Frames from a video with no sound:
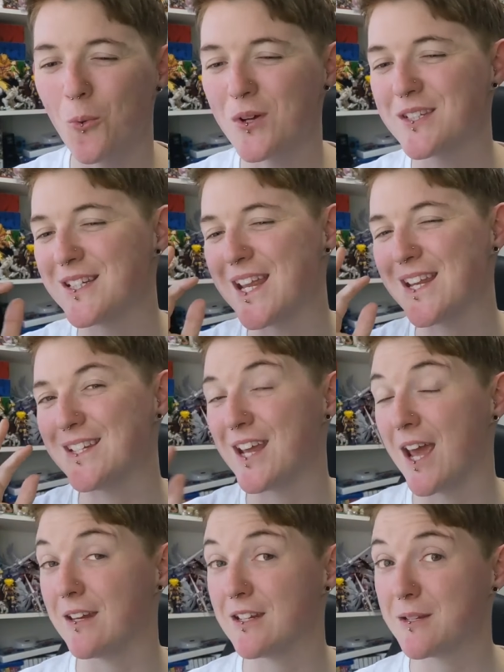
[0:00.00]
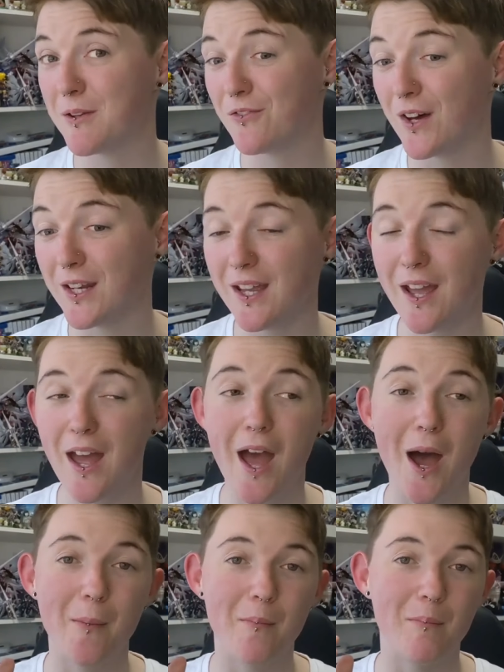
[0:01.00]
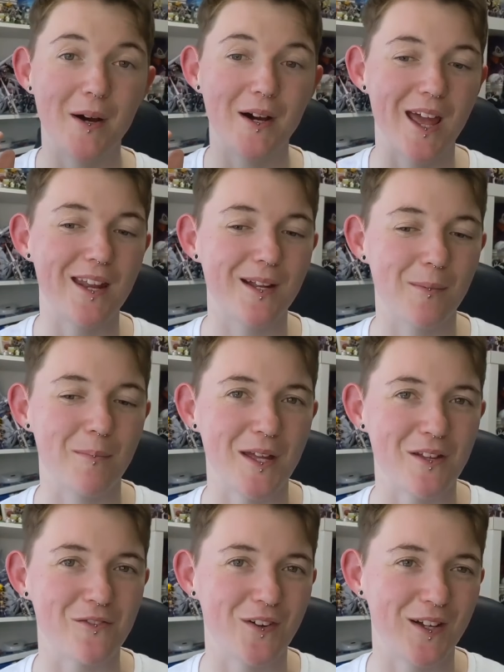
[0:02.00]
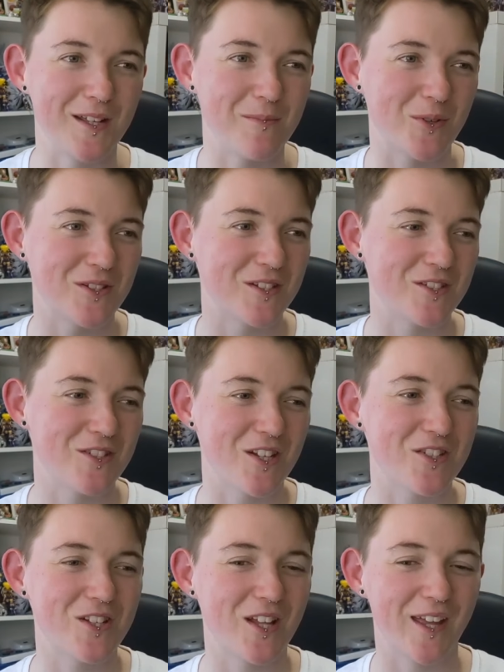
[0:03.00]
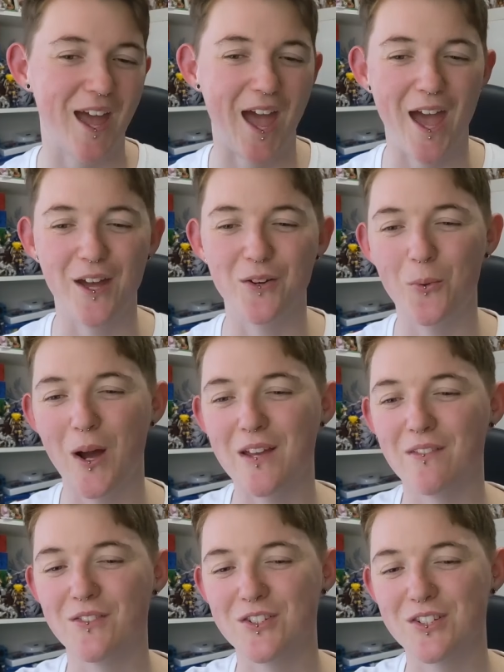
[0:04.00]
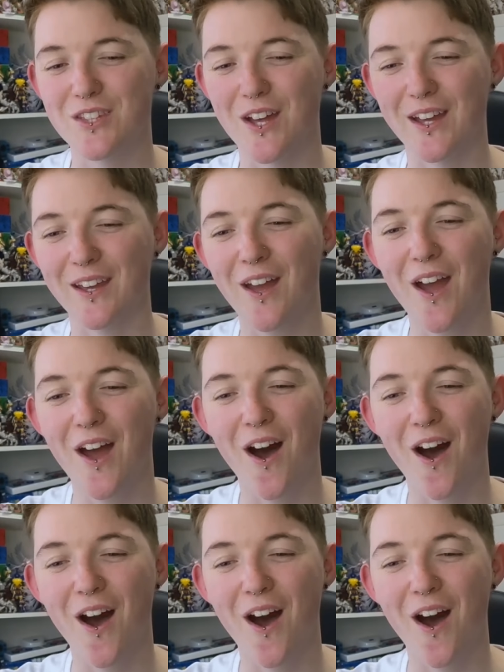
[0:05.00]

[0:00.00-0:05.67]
wasn't intended to be funny, but ended up being funny because it's such like a hand wave of just like,